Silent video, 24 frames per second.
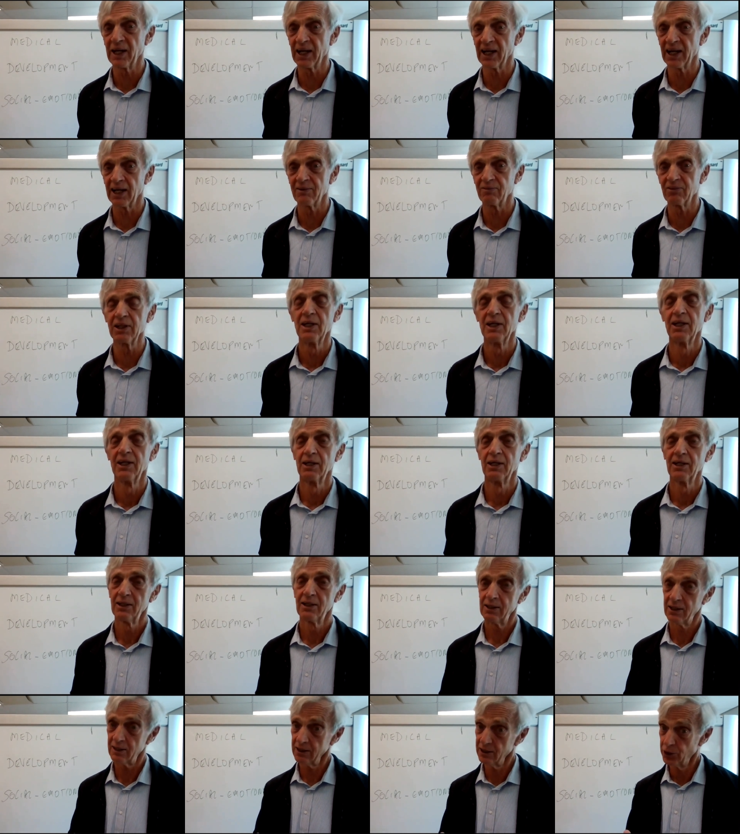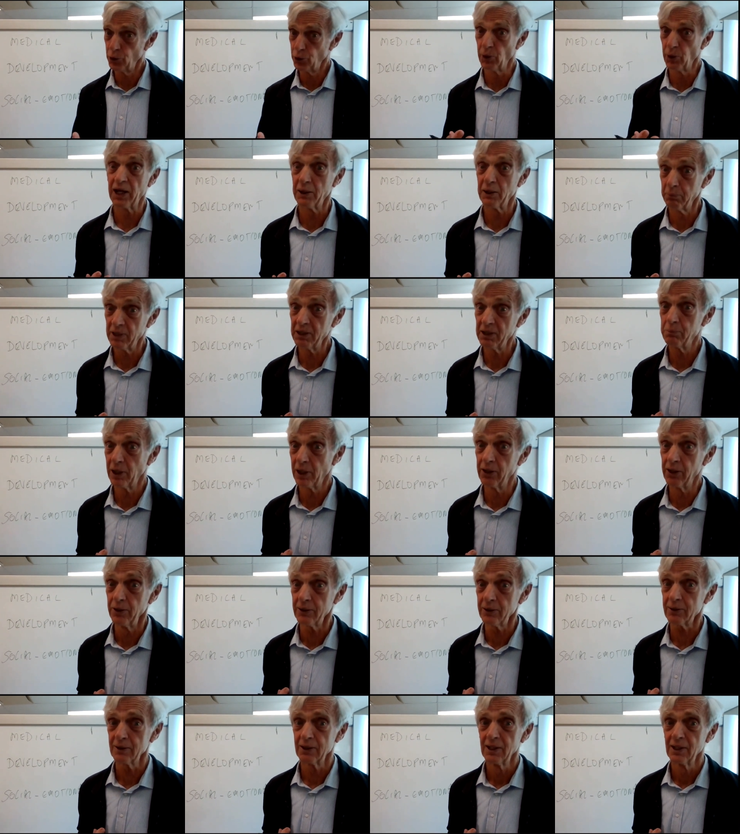and behavior, you and me
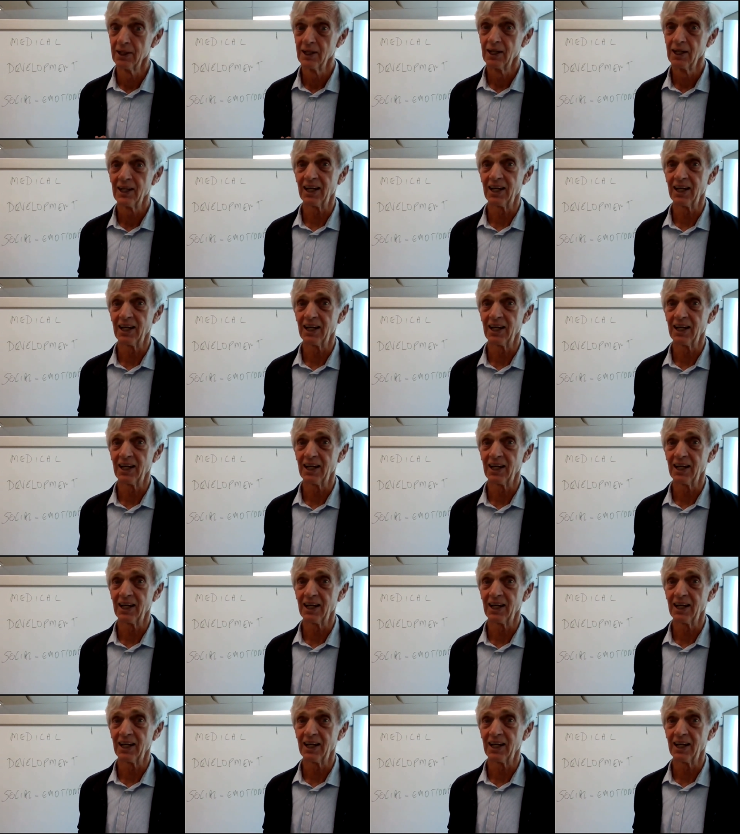both,